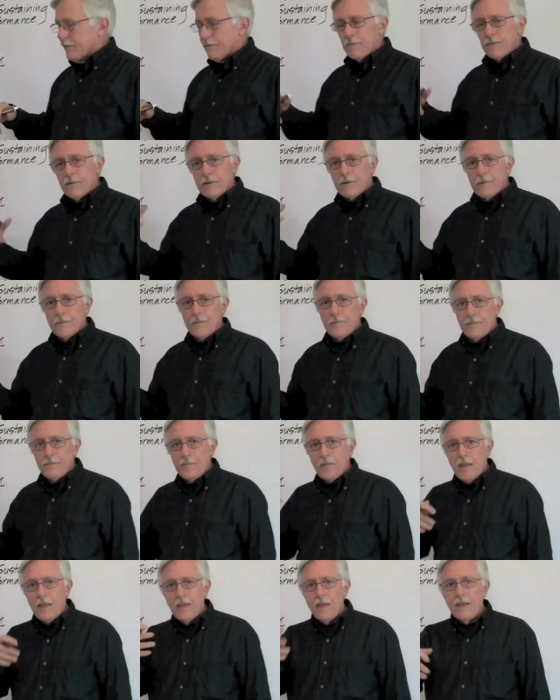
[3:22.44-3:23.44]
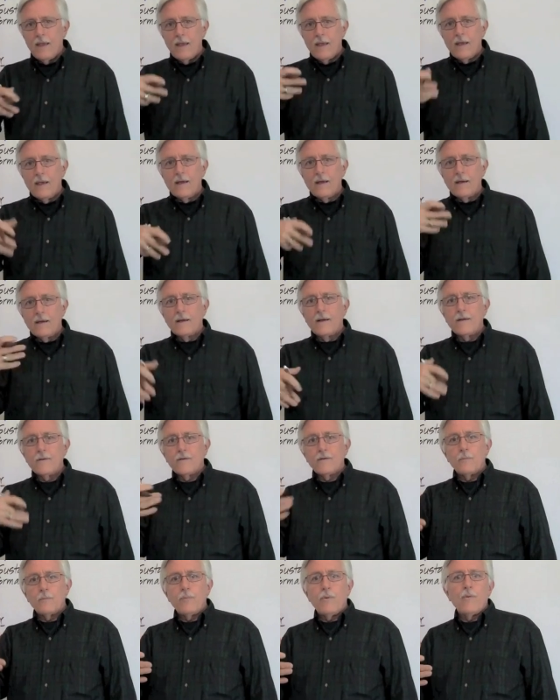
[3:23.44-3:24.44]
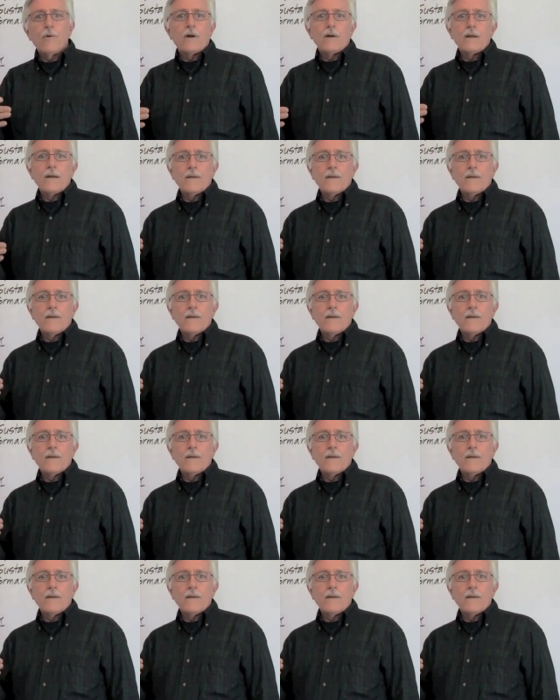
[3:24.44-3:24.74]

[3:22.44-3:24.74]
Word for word: of a support.